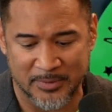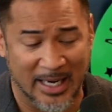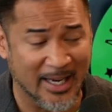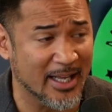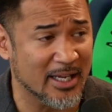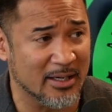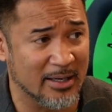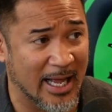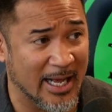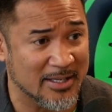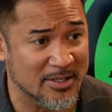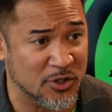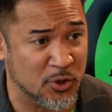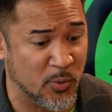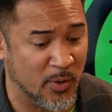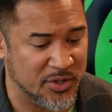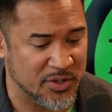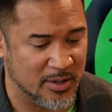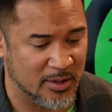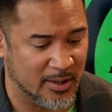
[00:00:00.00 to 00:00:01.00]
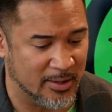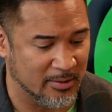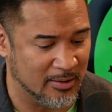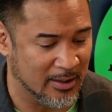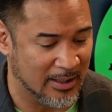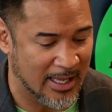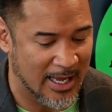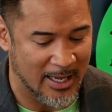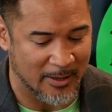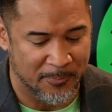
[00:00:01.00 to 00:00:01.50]
I get asked this question a
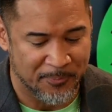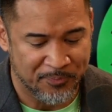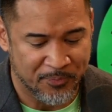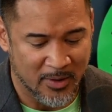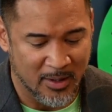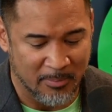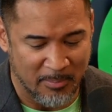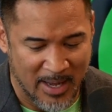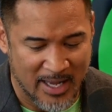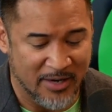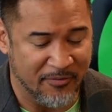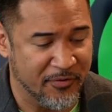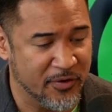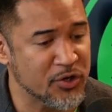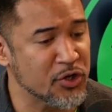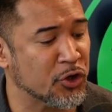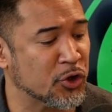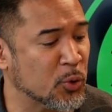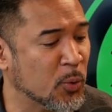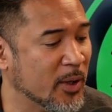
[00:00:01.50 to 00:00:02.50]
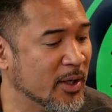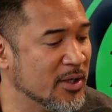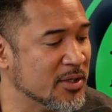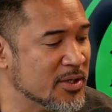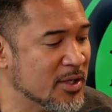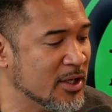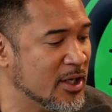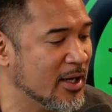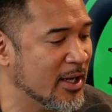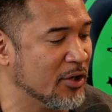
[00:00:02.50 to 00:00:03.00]
lot Matt, if you're in your
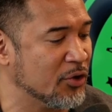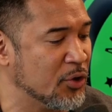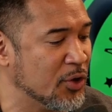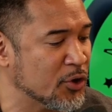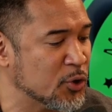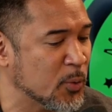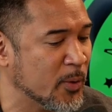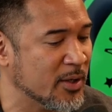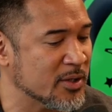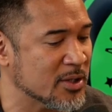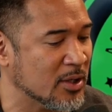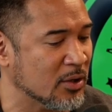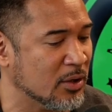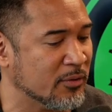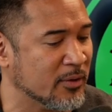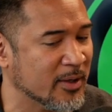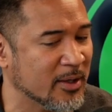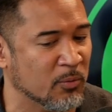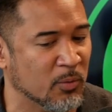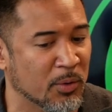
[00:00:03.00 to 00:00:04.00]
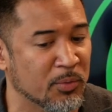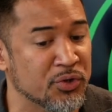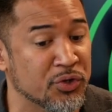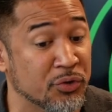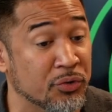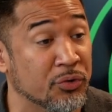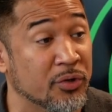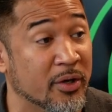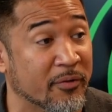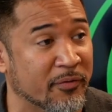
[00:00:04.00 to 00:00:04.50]
20s and you had to do your 20s all over again, what would you
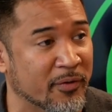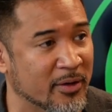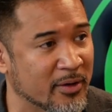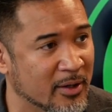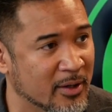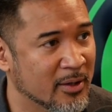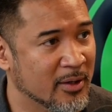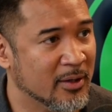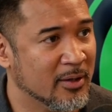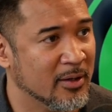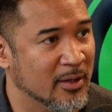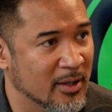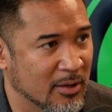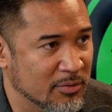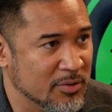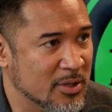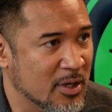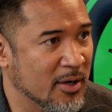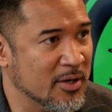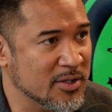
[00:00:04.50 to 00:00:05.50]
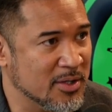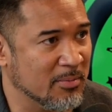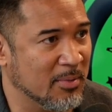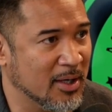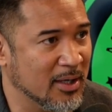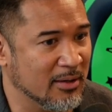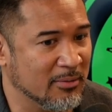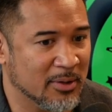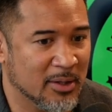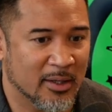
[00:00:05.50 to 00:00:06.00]
do different in regards to
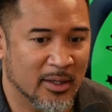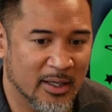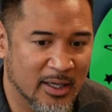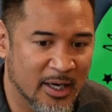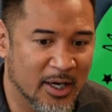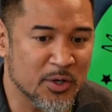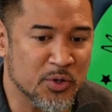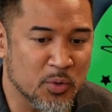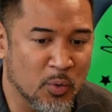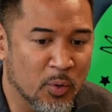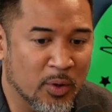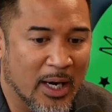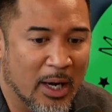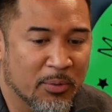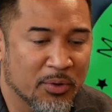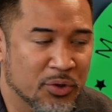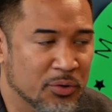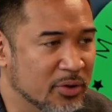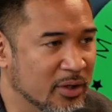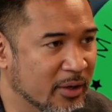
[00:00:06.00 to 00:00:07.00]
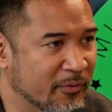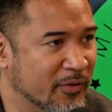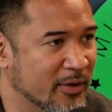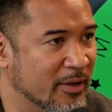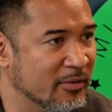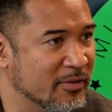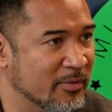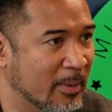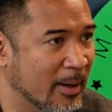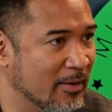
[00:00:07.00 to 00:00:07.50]
money? Here's what I would do different
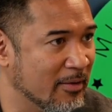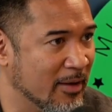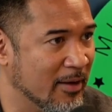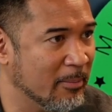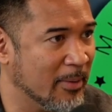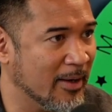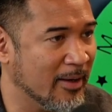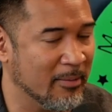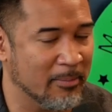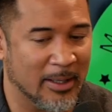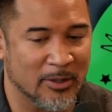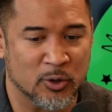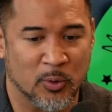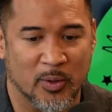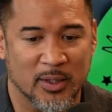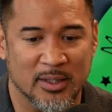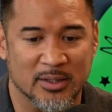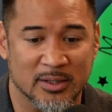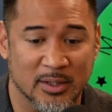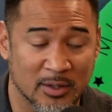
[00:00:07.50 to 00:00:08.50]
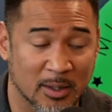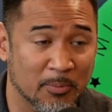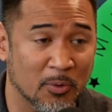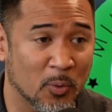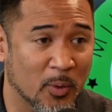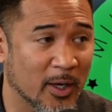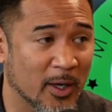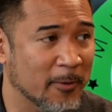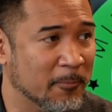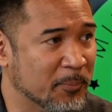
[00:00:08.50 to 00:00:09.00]
in my, in my, in my 20s. Number
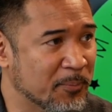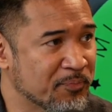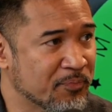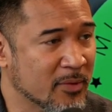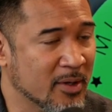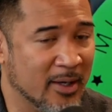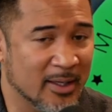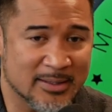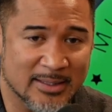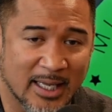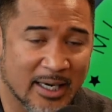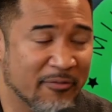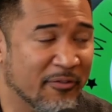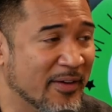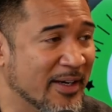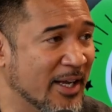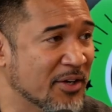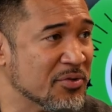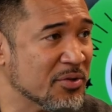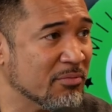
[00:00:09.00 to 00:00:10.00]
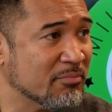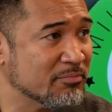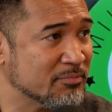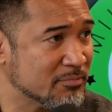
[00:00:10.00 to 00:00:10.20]
one, it's not a financial